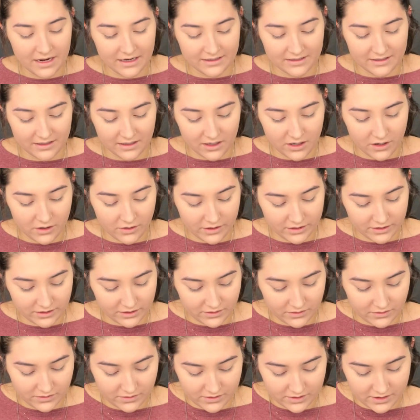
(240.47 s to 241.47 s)
It's the
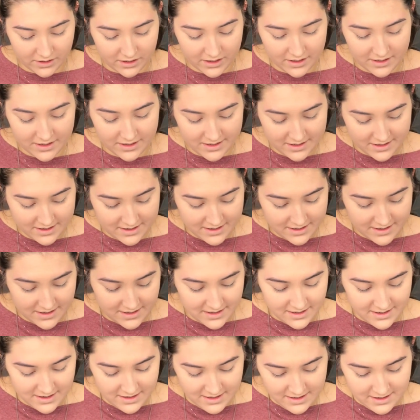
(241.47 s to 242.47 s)
contour
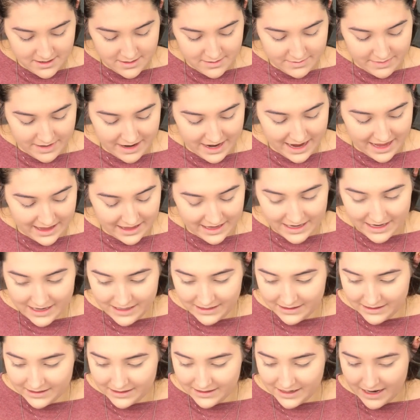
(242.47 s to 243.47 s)

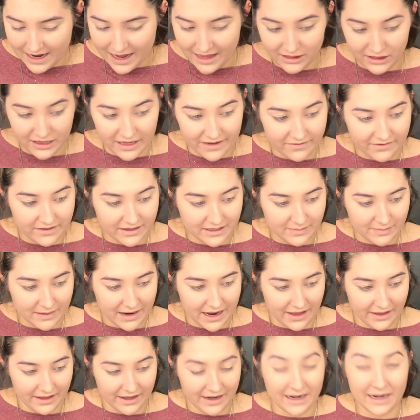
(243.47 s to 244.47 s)
palette. I love this
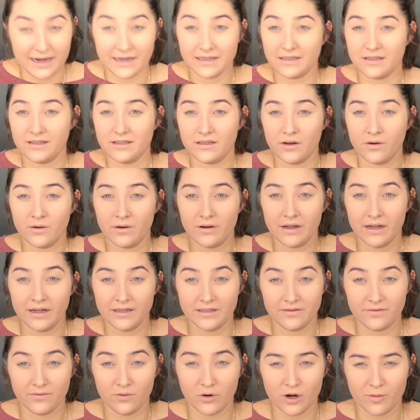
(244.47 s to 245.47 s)
palette, and it's so
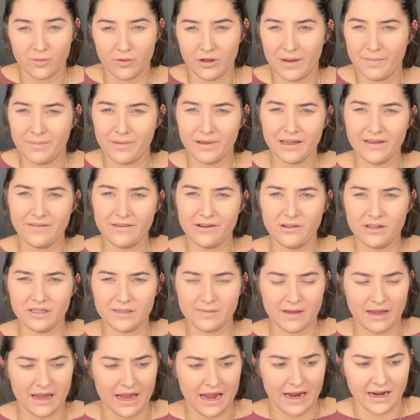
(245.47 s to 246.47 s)
it's affordable. I believe I only
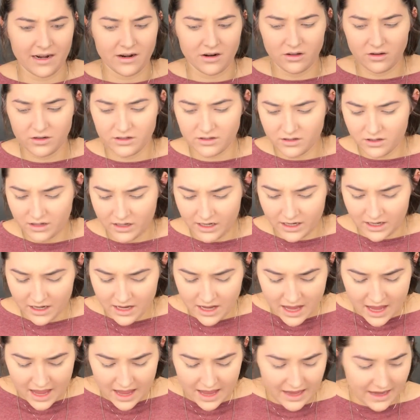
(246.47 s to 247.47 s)
spent eight dollars on it,
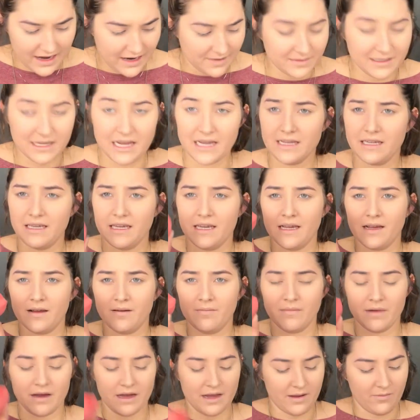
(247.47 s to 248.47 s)
and I'm
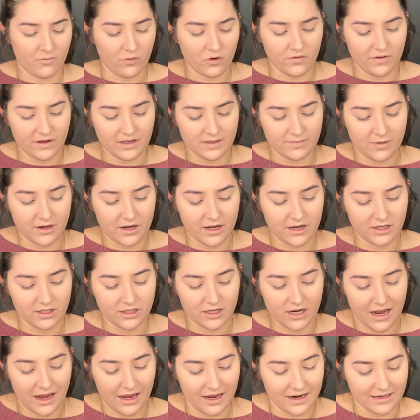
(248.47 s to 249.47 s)
taking my Morphe
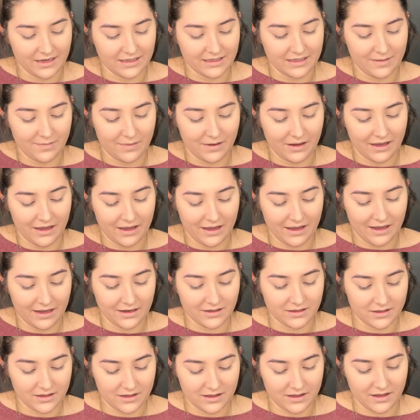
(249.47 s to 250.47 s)
sponge and dipping it
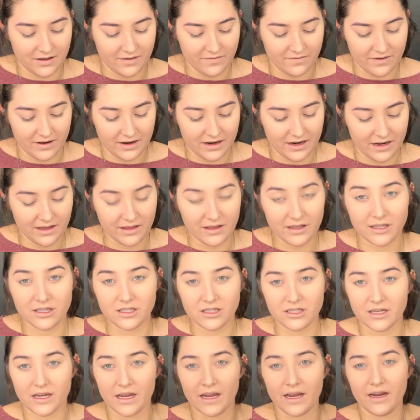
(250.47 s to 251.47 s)
into the vanilla
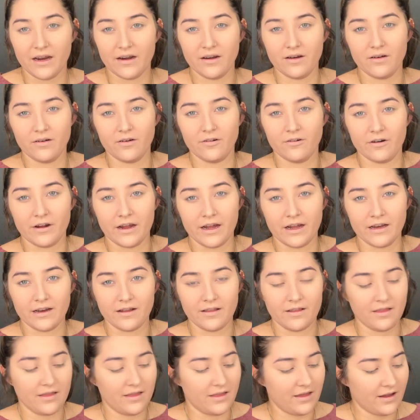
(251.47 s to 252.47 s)
shade right
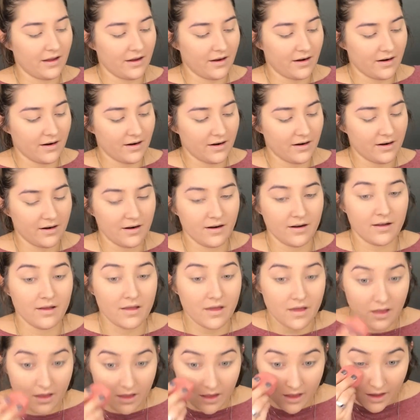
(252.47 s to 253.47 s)
there,
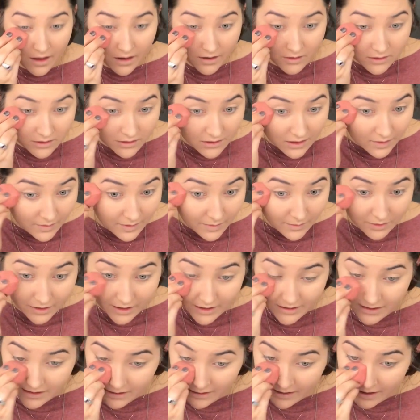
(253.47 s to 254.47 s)
and just going to be
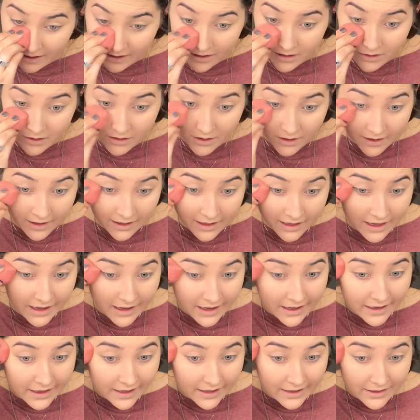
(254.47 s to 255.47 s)
pressing that under our
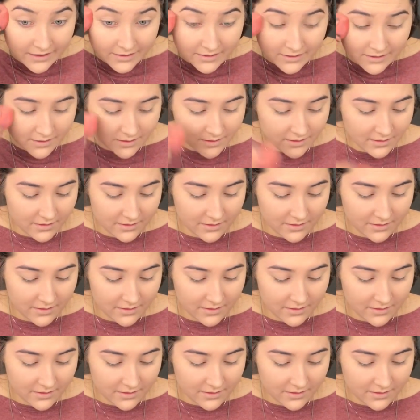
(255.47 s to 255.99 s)
eyes.